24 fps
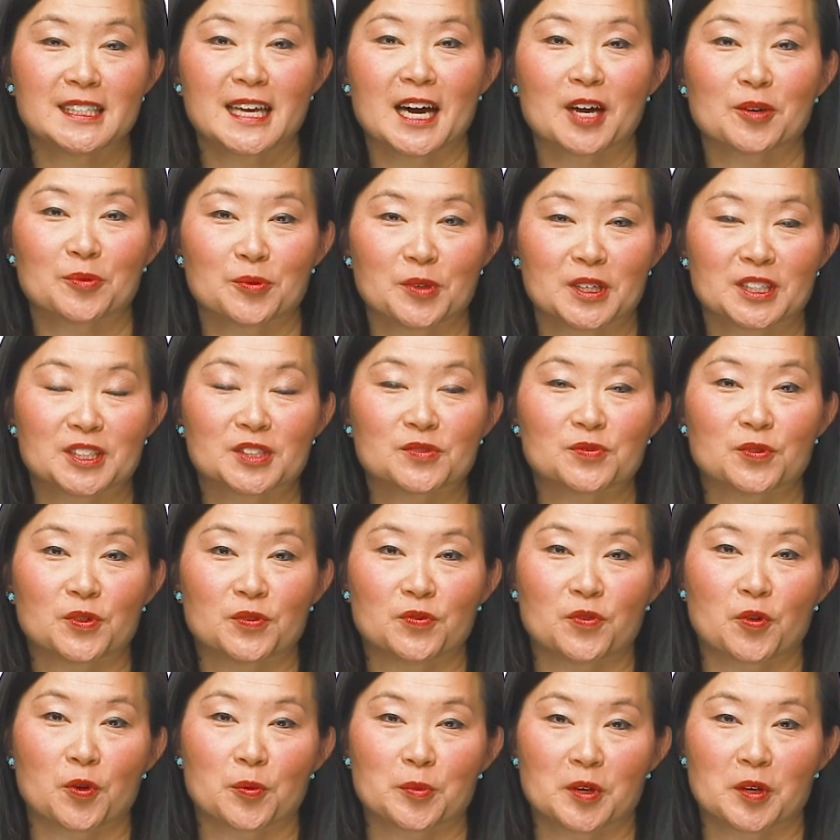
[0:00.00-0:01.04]
that risk for
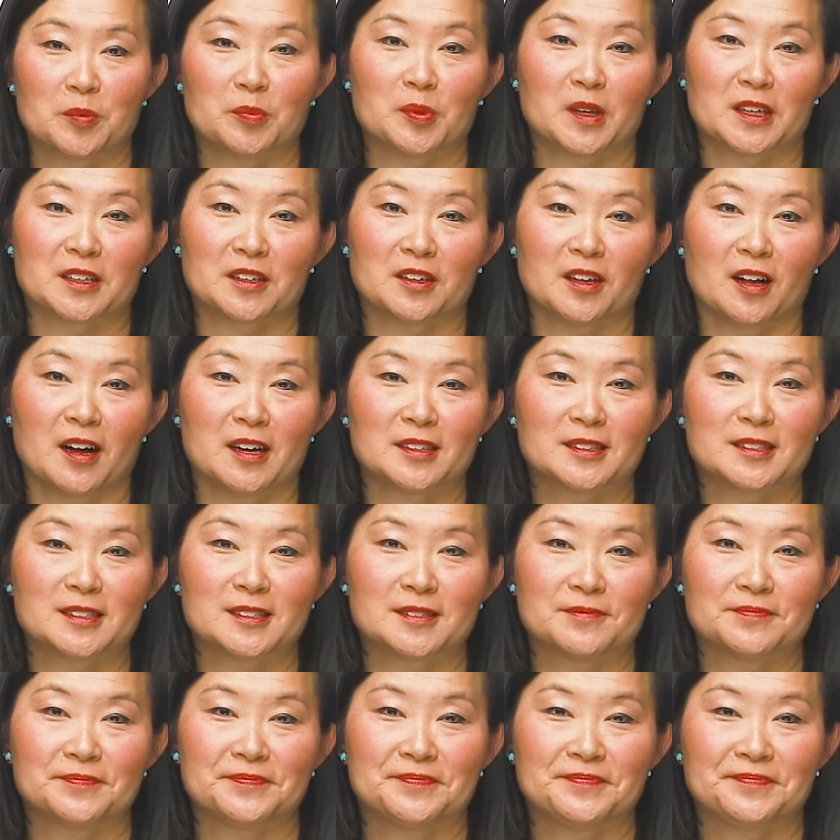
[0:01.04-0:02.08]
forming blood
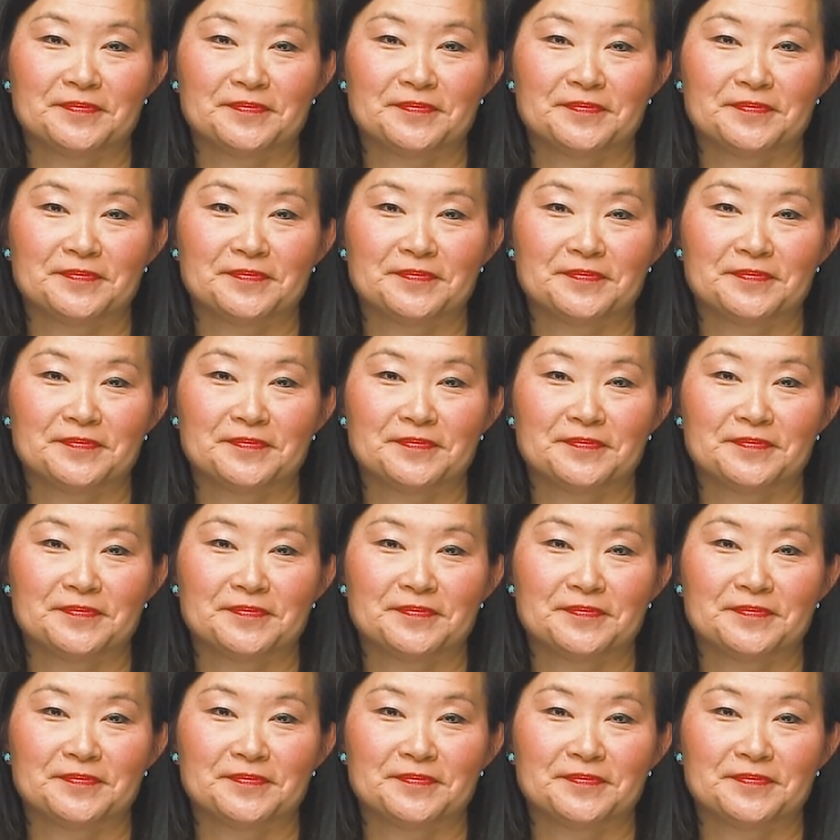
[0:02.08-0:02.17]
clots.